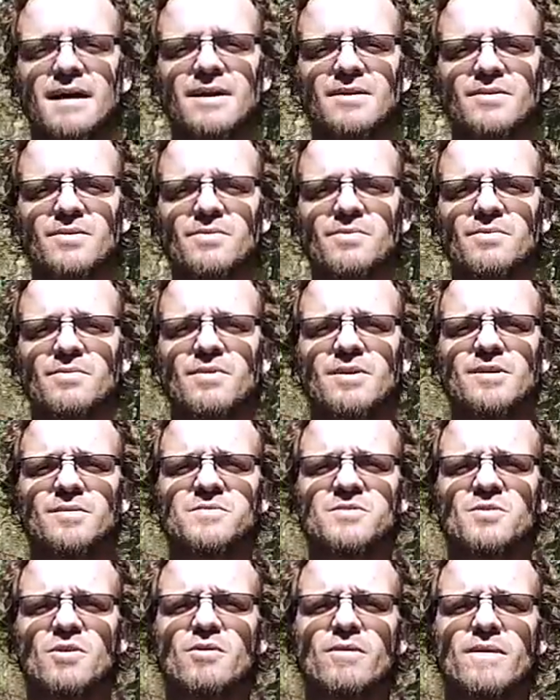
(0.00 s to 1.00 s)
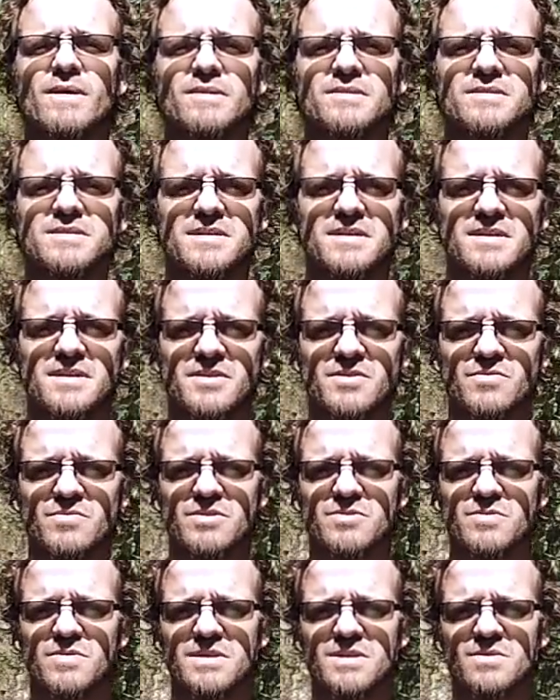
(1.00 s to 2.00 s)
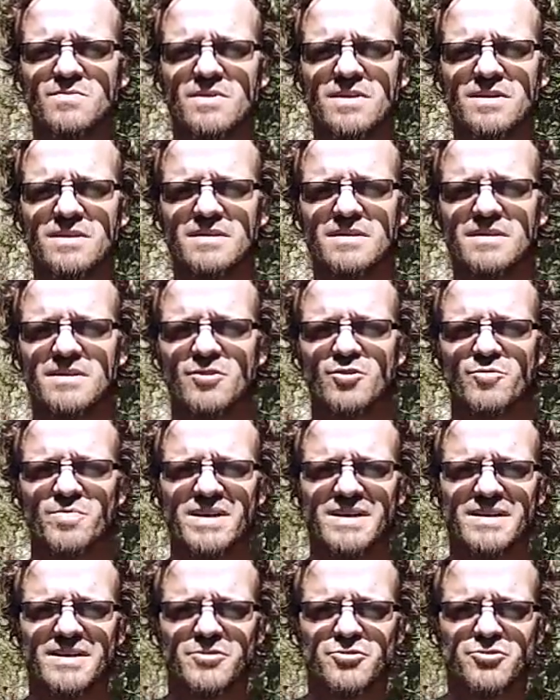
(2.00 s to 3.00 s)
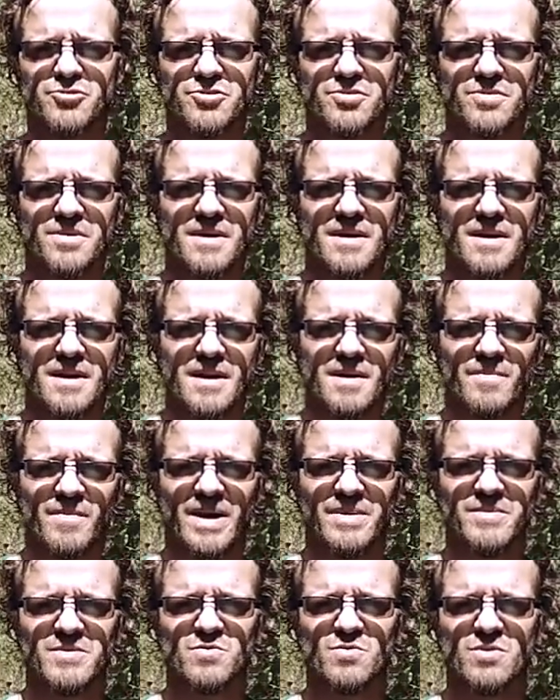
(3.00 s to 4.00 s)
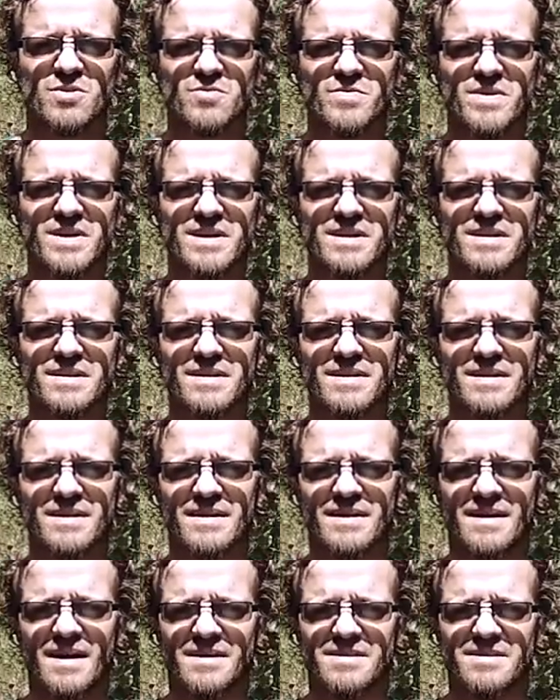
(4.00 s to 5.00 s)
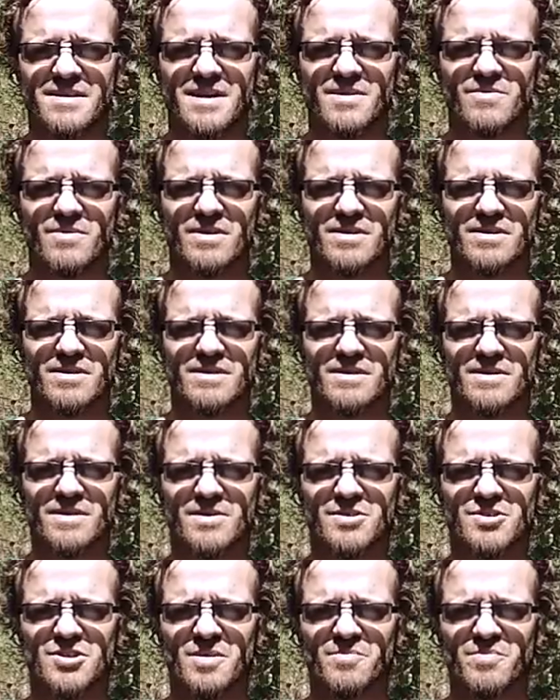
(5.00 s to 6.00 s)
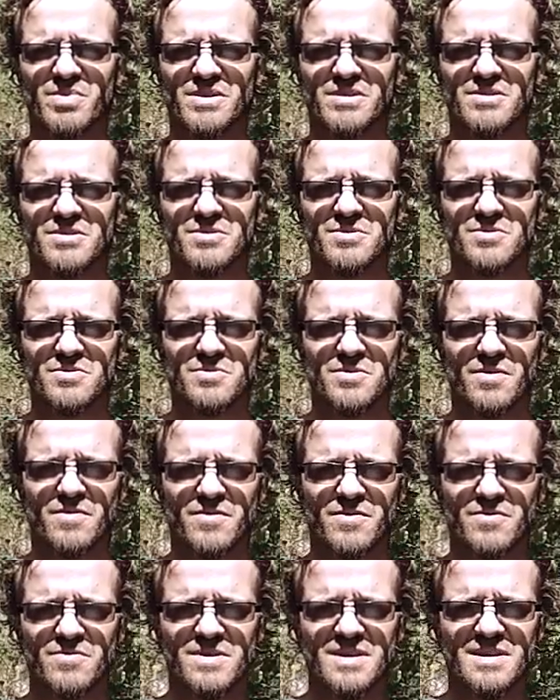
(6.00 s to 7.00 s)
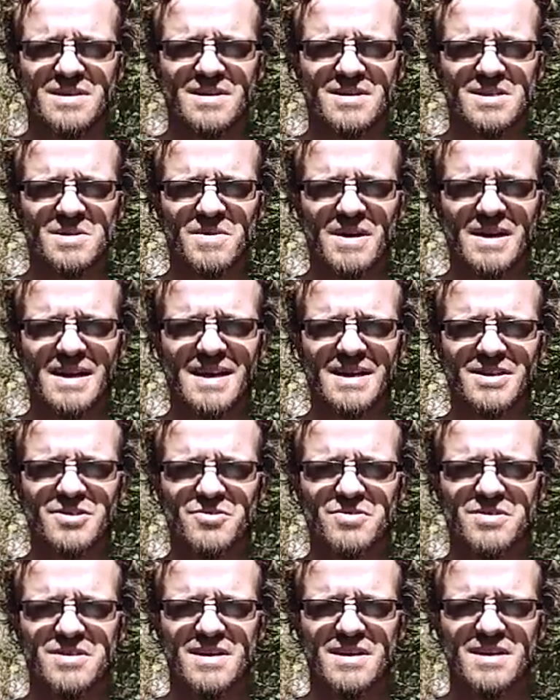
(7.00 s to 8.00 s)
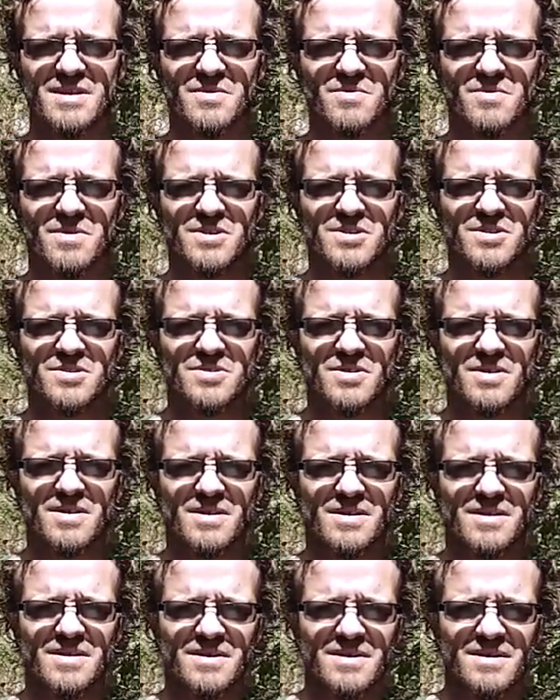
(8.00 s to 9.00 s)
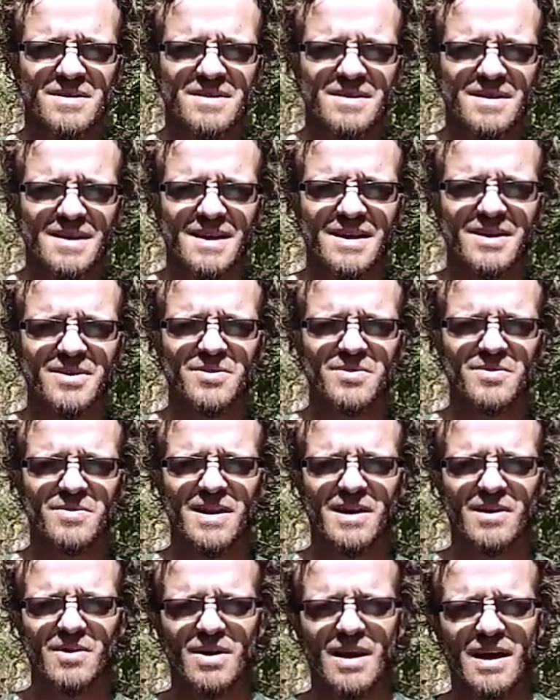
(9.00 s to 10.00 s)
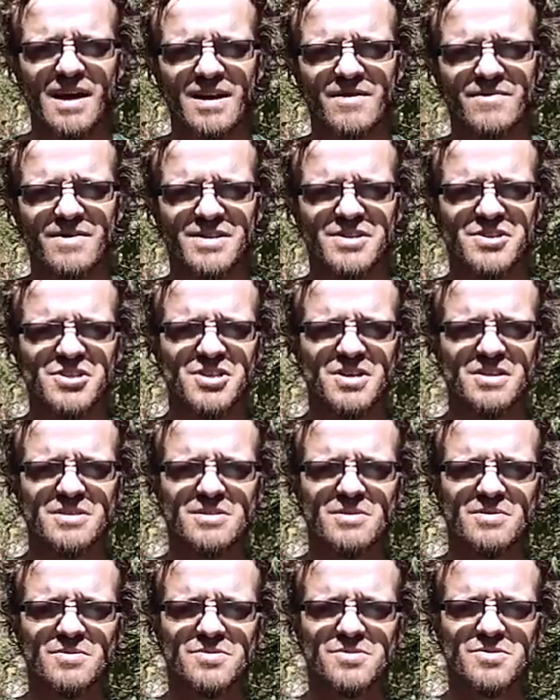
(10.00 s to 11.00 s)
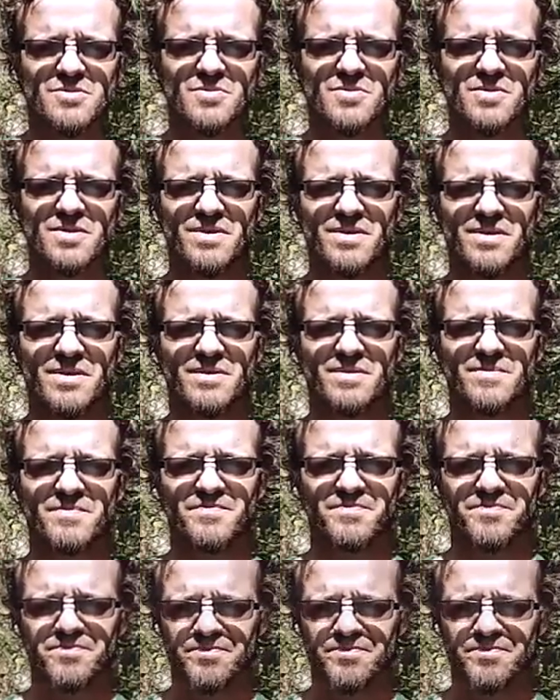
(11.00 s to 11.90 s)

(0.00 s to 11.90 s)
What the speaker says: Hello, welcome to OLT 321, European Literature. My name is Warren Reed, and today we're going to jump into a few details about Lecture 10, which is on Leo Nikolaevich Tolstoy.